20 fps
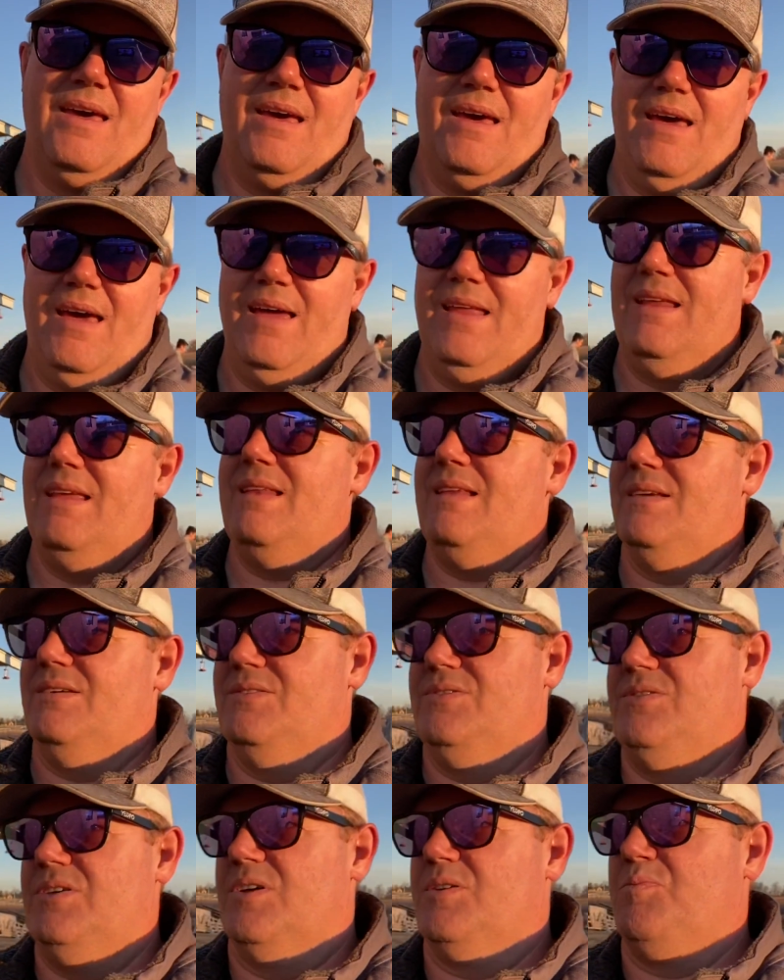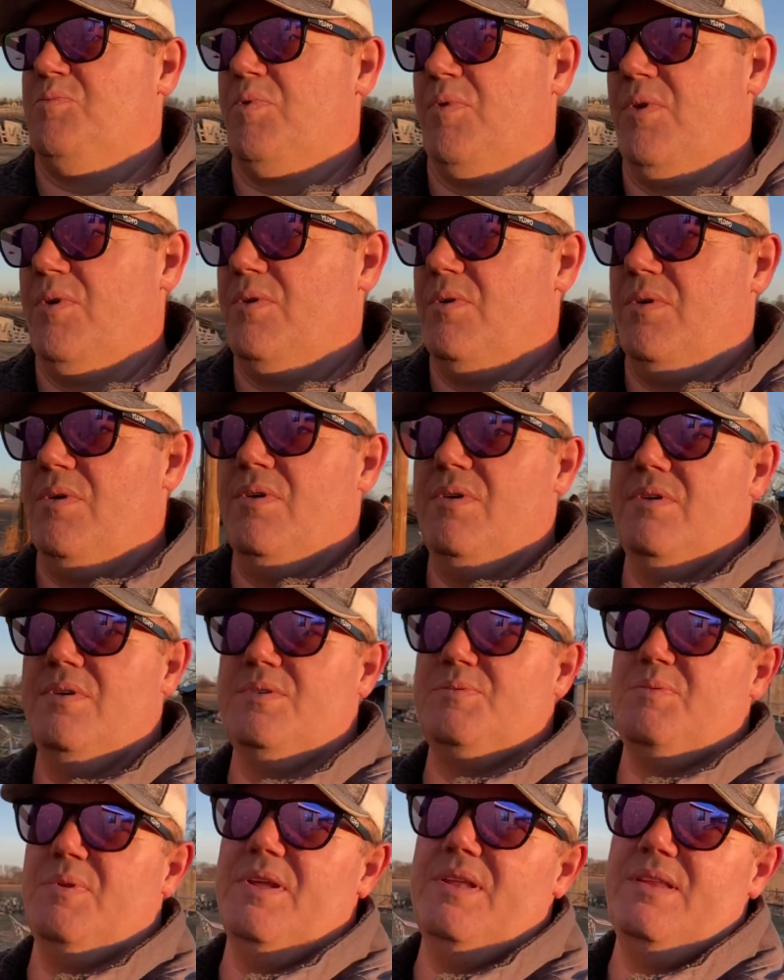And it is just brutal
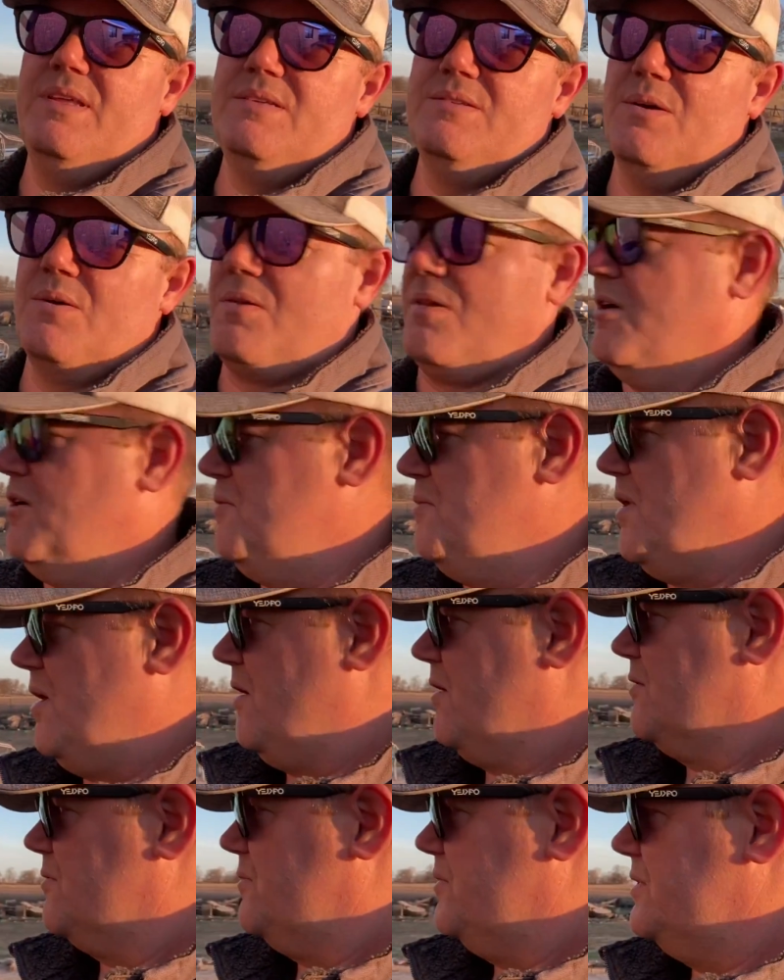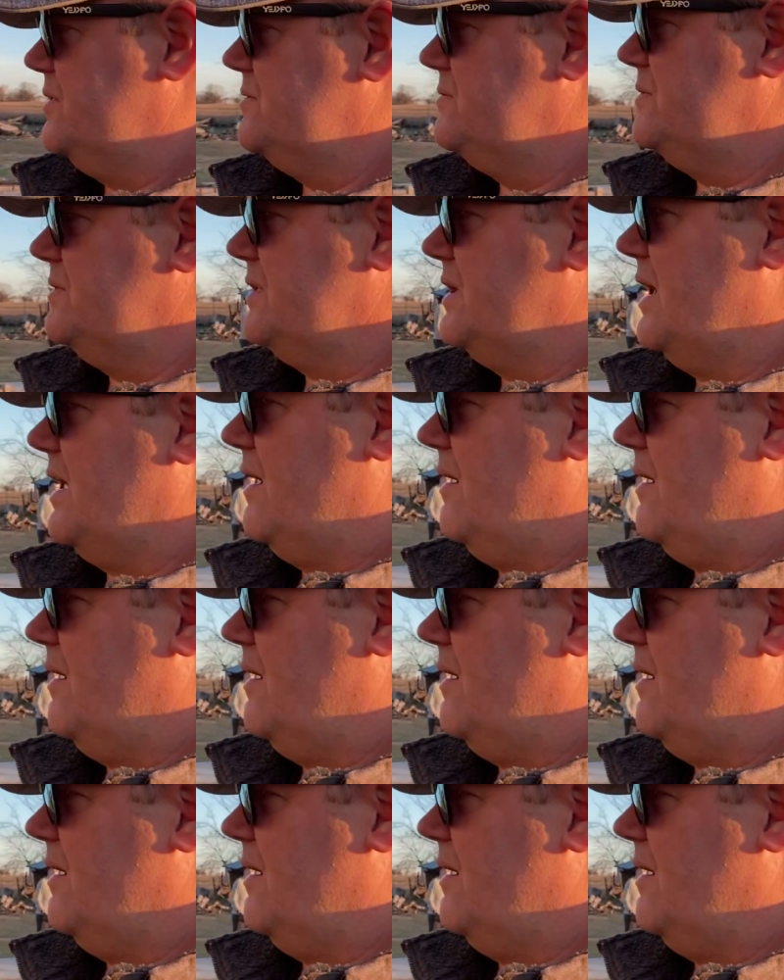splitting these Oklahoma hardwoods when you got